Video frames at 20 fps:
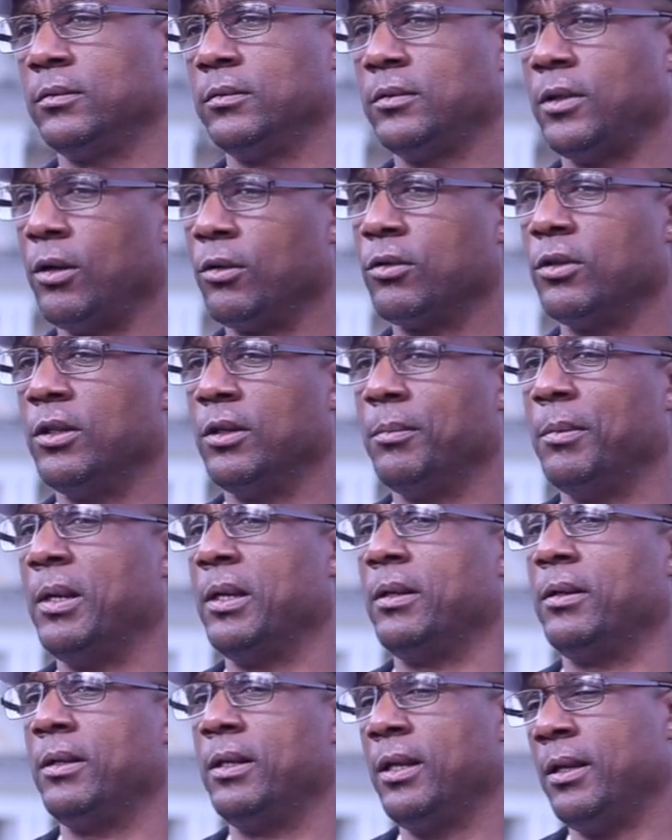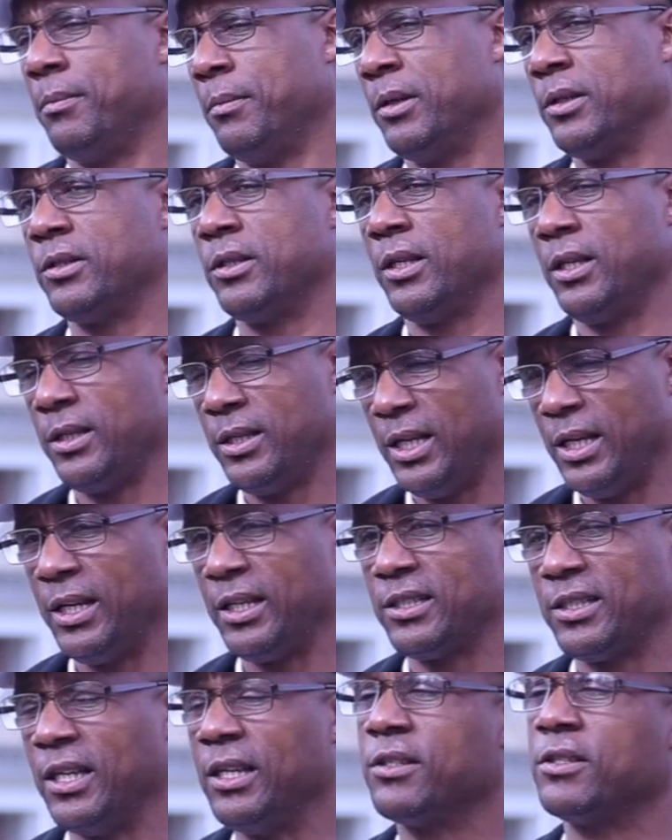talked to them that
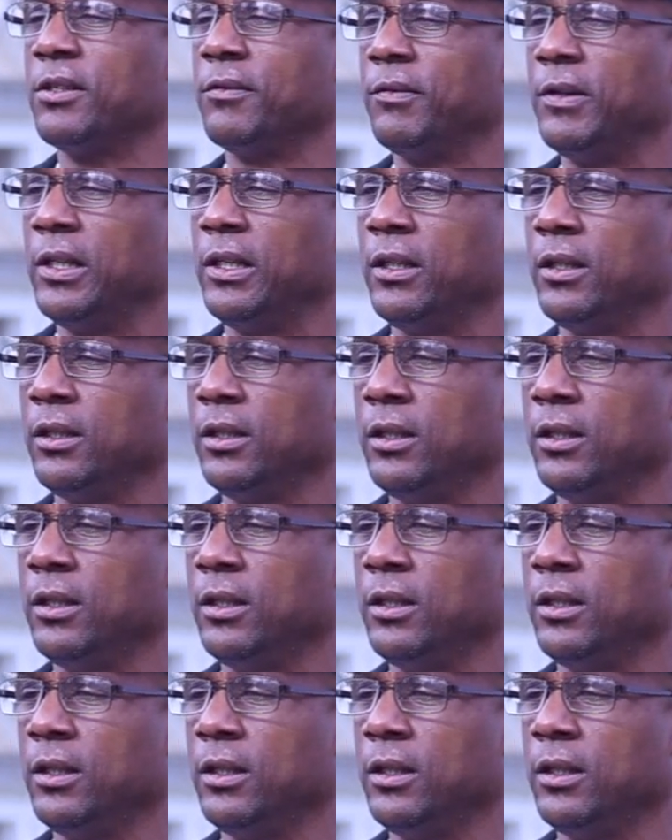extensively.